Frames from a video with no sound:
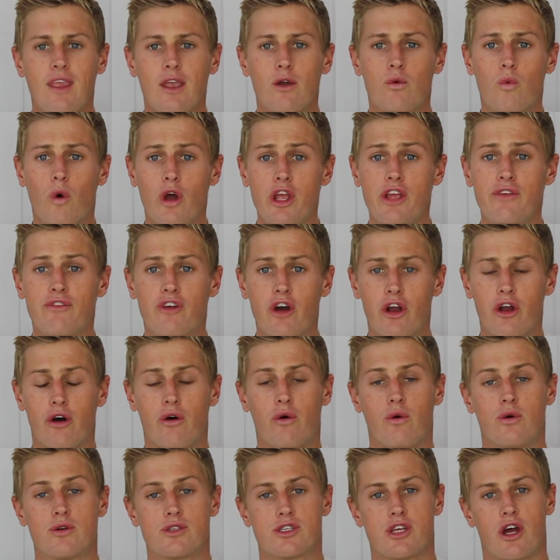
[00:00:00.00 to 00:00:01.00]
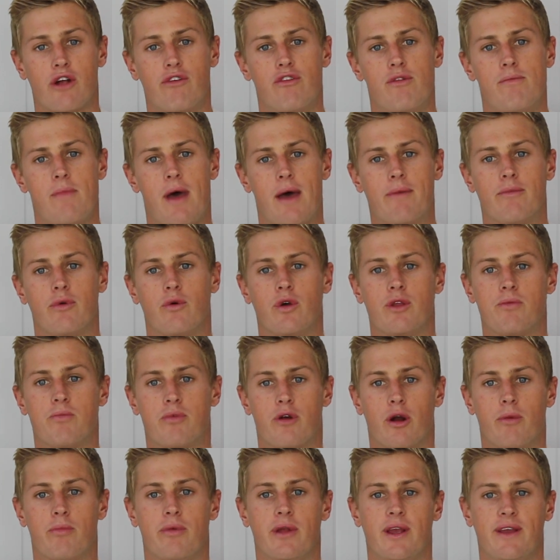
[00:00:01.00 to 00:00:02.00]
What you've got to also remember with
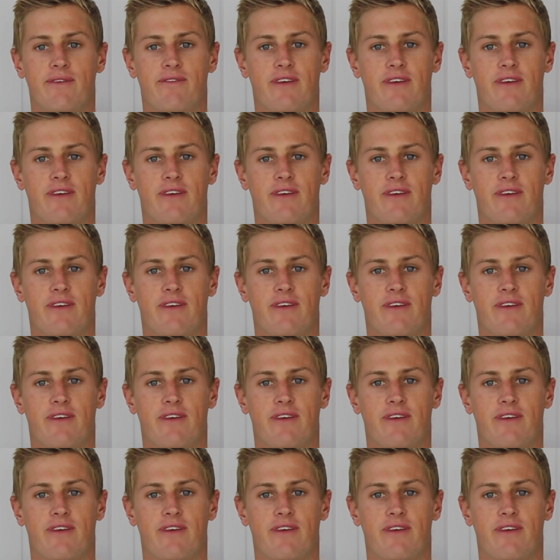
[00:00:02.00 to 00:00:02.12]
property